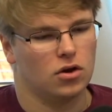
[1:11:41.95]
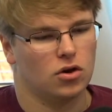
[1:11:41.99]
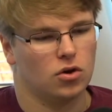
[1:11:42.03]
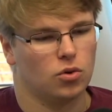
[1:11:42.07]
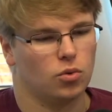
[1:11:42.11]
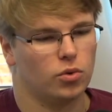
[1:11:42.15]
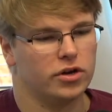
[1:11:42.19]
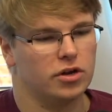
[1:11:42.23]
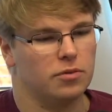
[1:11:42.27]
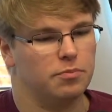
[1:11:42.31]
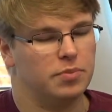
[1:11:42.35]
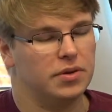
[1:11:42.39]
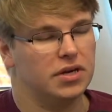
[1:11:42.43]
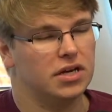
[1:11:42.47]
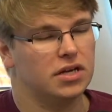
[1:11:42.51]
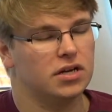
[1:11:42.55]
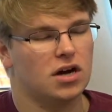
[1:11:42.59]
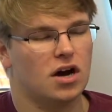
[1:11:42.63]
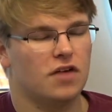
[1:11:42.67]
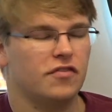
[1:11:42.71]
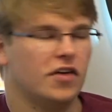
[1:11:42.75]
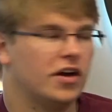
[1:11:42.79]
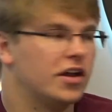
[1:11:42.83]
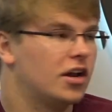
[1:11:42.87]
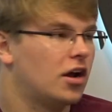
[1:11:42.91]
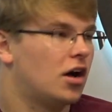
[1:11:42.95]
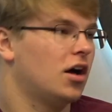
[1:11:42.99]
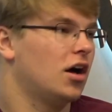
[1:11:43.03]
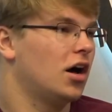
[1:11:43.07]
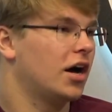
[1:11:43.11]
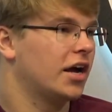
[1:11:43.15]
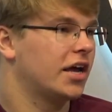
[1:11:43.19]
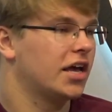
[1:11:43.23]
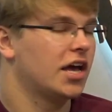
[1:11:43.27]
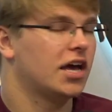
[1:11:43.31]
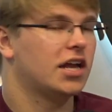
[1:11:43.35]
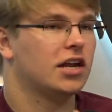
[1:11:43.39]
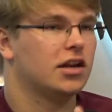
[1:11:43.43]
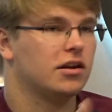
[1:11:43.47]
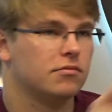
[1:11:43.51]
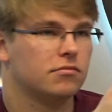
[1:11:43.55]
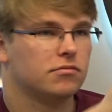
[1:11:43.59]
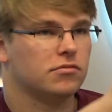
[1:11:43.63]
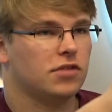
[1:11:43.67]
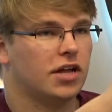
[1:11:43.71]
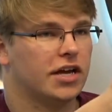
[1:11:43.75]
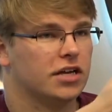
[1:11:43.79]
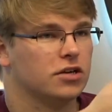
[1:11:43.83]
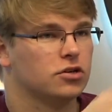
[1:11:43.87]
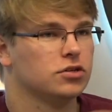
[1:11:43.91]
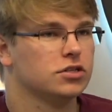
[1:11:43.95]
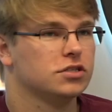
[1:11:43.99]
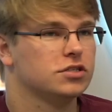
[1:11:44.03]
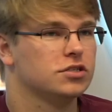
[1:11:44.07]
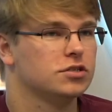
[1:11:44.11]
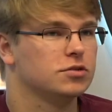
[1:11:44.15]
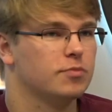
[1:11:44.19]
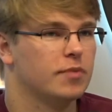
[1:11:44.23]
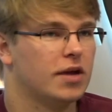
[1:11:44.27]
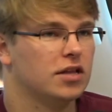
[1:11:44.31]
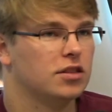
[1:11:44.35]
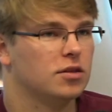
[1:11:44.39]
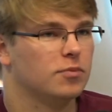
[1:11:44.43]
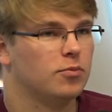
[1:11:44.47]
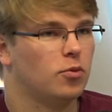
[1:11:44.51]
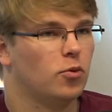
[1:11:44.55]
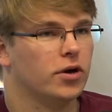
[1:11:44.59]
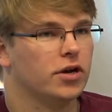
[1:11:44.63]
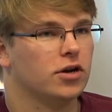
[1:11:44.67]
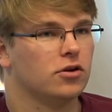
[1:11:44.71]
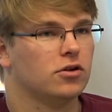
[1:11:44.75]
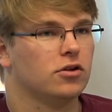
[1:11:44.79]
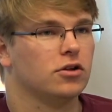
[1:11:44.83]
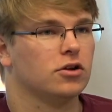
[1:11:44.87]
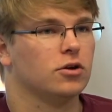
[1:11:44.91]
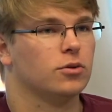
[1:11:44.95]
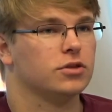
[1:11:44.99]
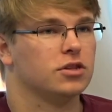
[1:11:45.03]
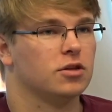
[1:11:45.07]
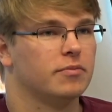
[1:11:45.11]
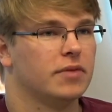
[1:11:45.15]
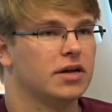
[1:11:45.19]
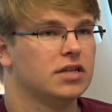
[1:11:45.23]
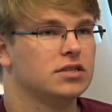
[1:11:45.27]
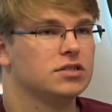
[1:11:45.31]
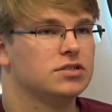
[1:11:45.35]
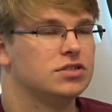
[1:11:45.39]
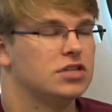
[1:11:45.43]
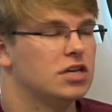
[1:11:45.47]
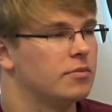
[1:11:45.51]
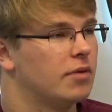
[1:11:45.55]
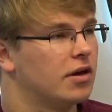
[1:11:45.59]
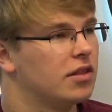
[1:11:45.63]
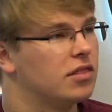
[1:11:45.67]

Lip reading: would it be enough? And again, like Chris has made the point earlier with the men's team,